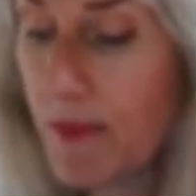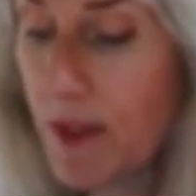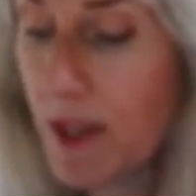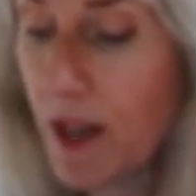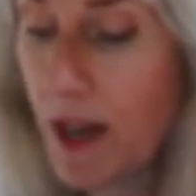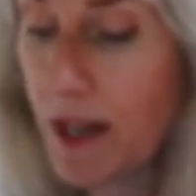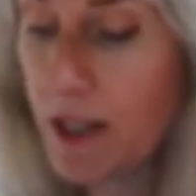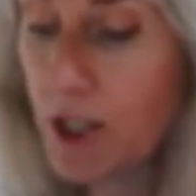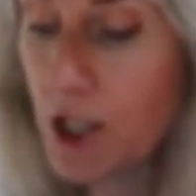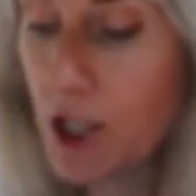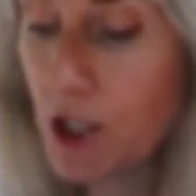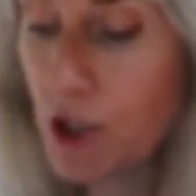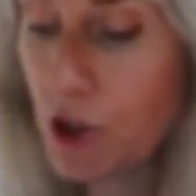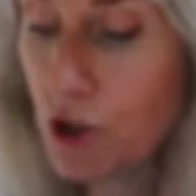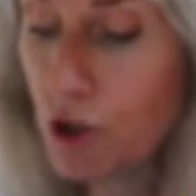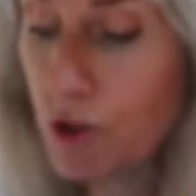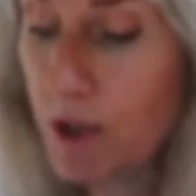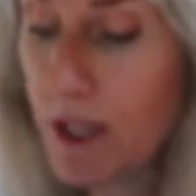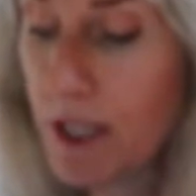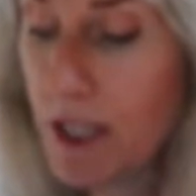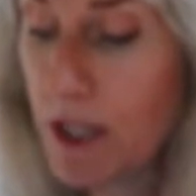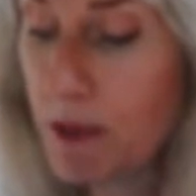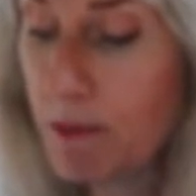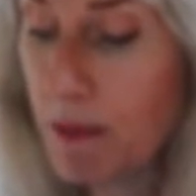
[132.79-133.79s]
I just
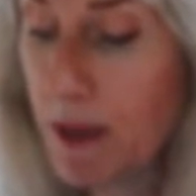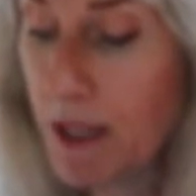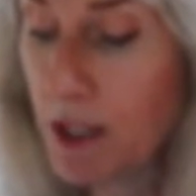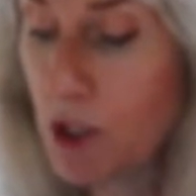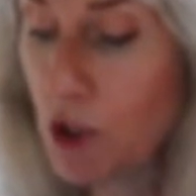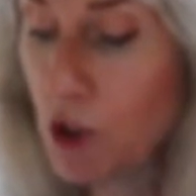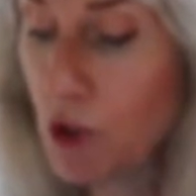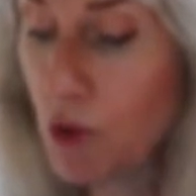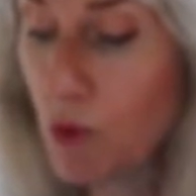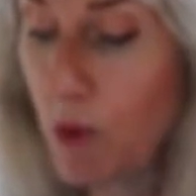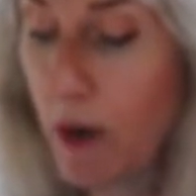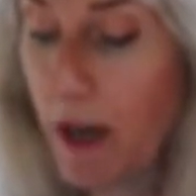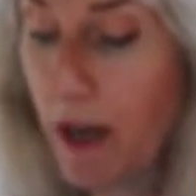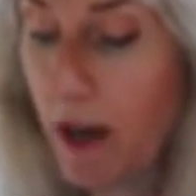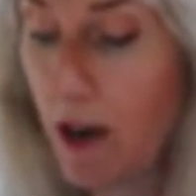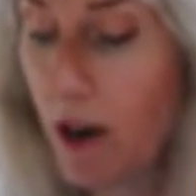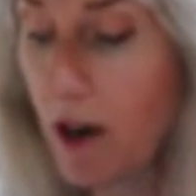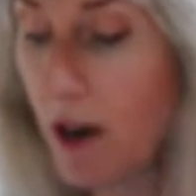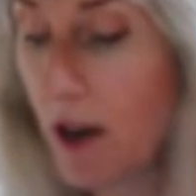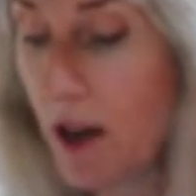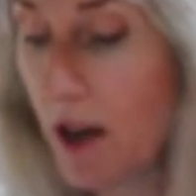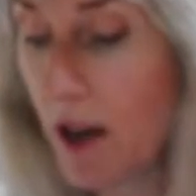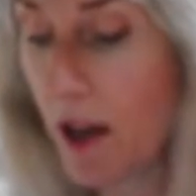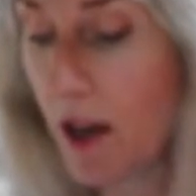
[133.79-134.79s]
traced my
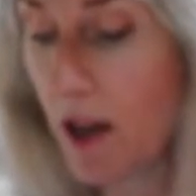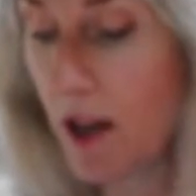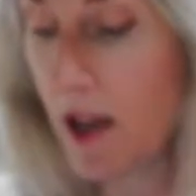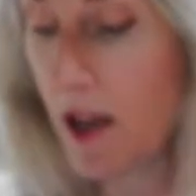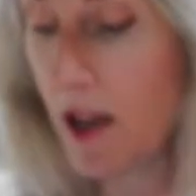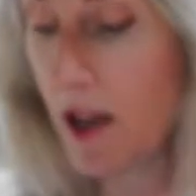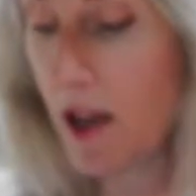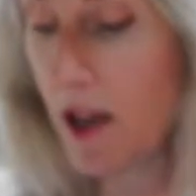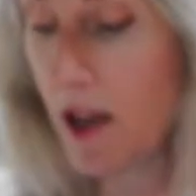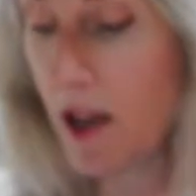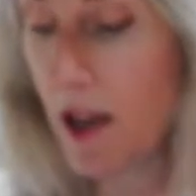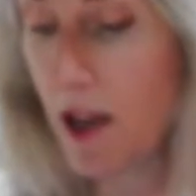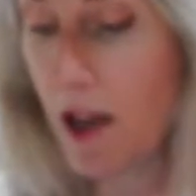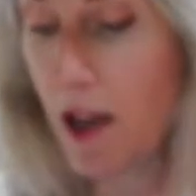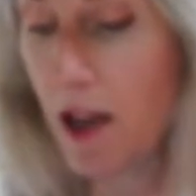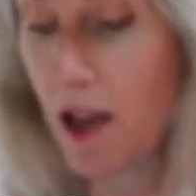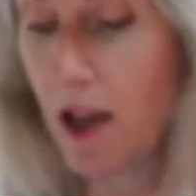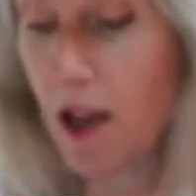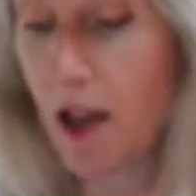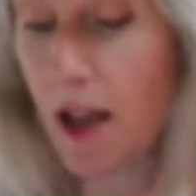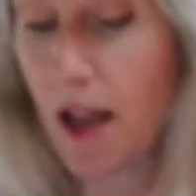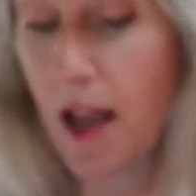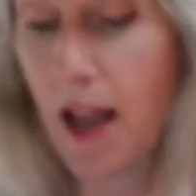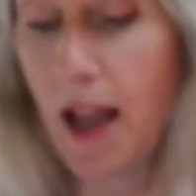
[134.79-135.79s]
square.
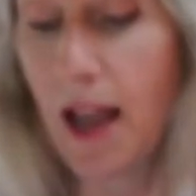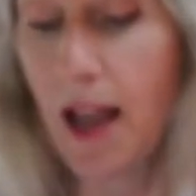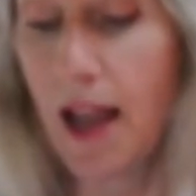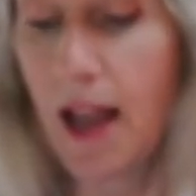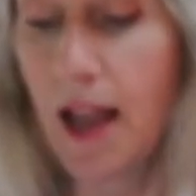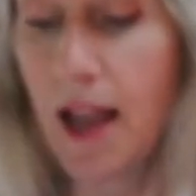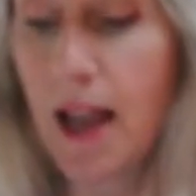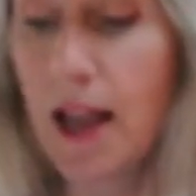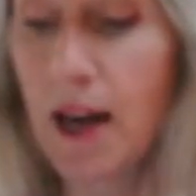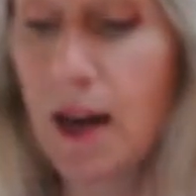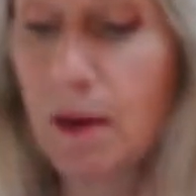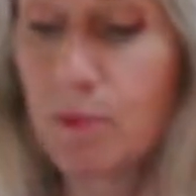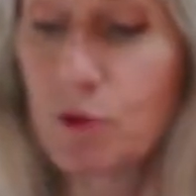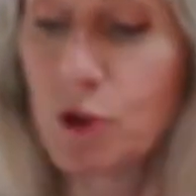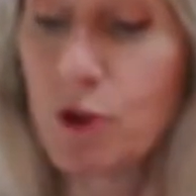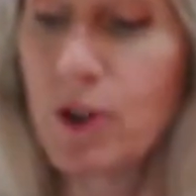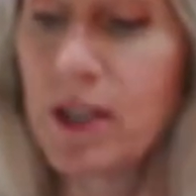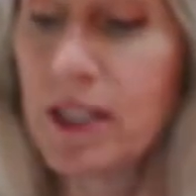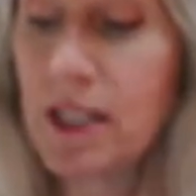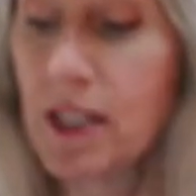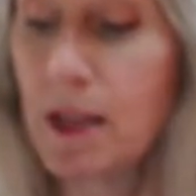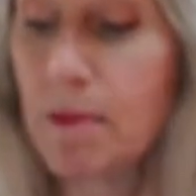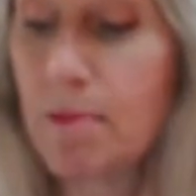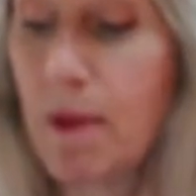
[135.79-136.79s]
And I'm
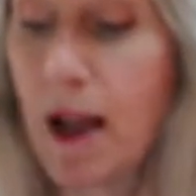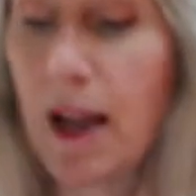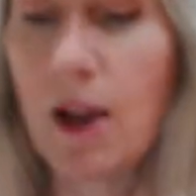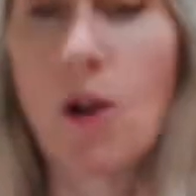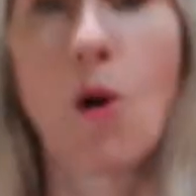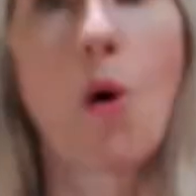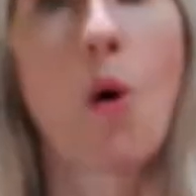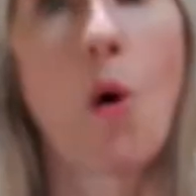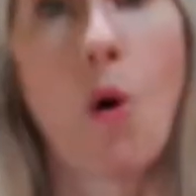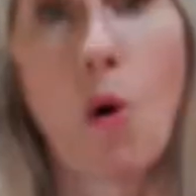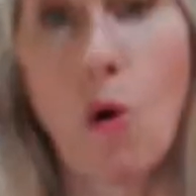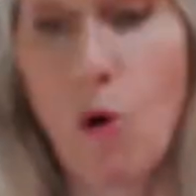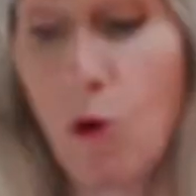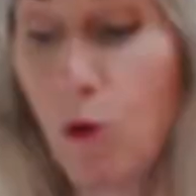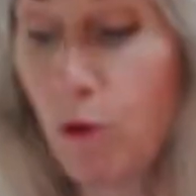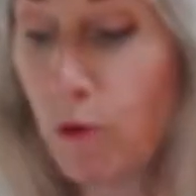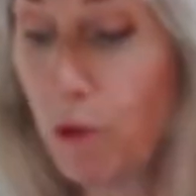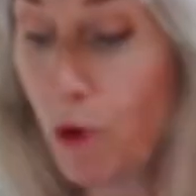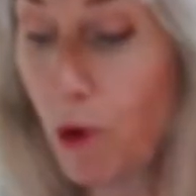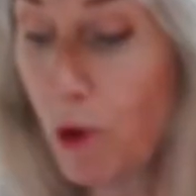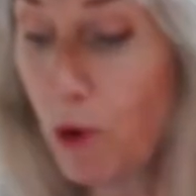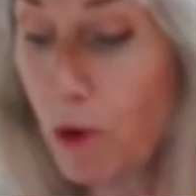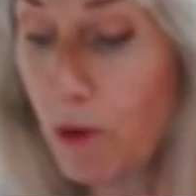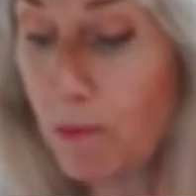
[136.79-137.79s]
tracing my
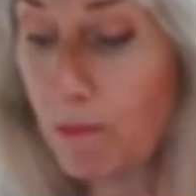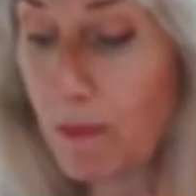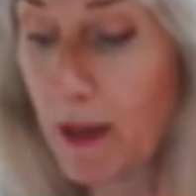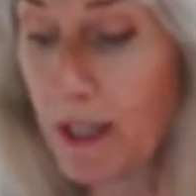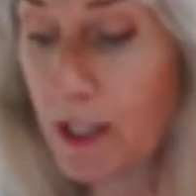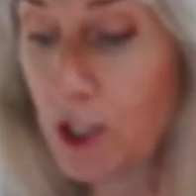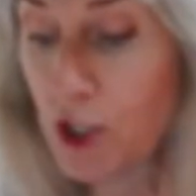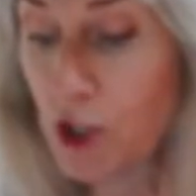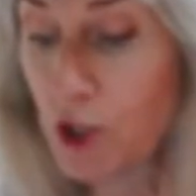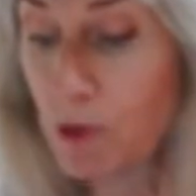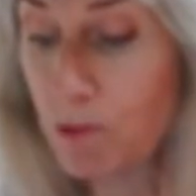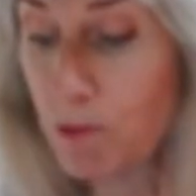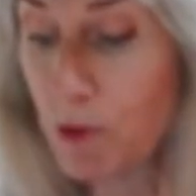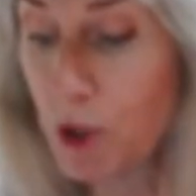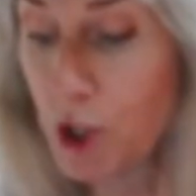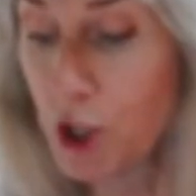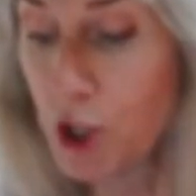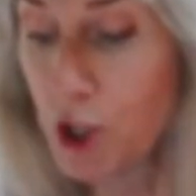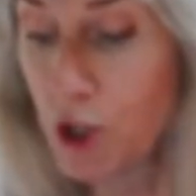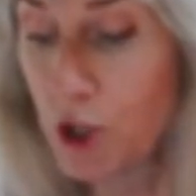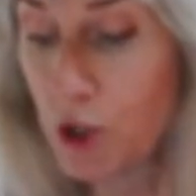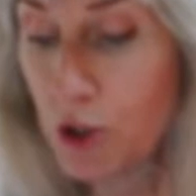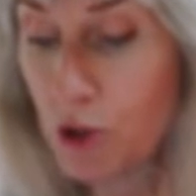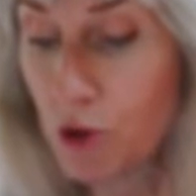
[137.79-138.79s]
oval, my
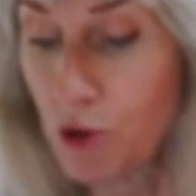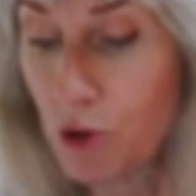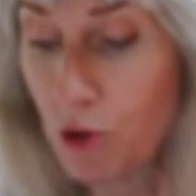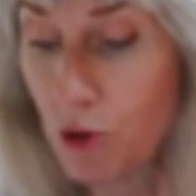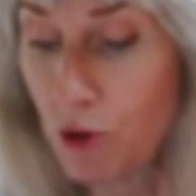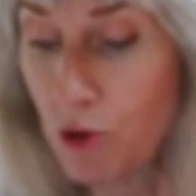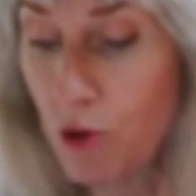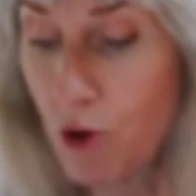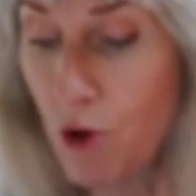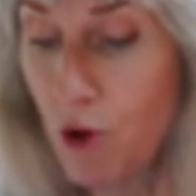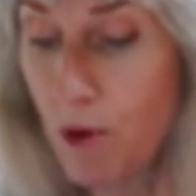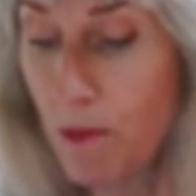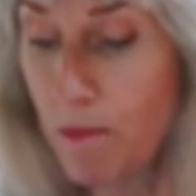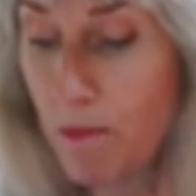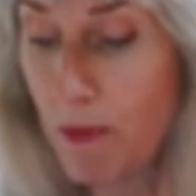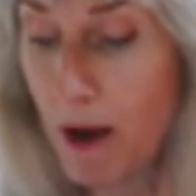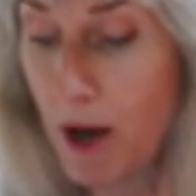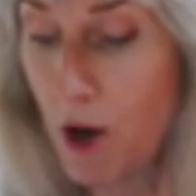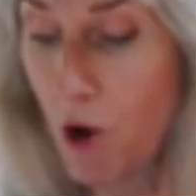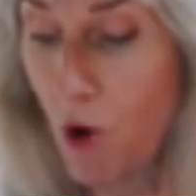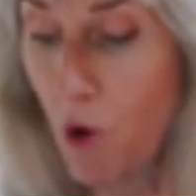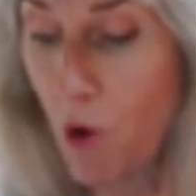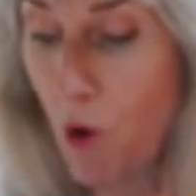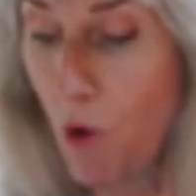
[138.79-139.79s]
smushed circle,
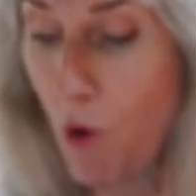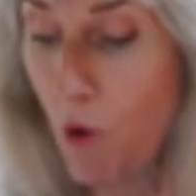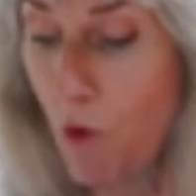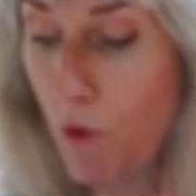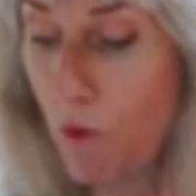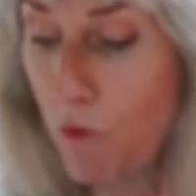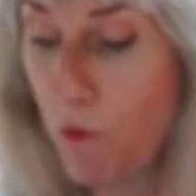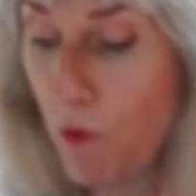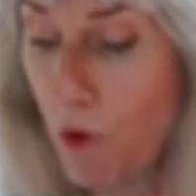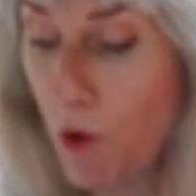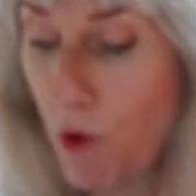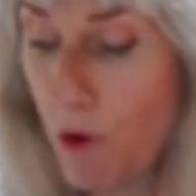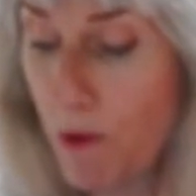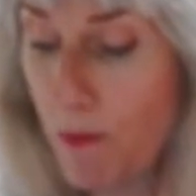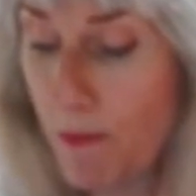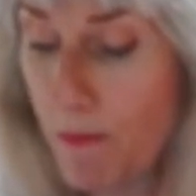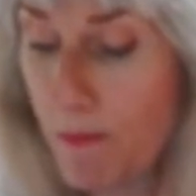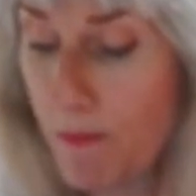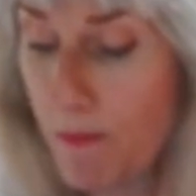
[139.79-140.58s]
my oval.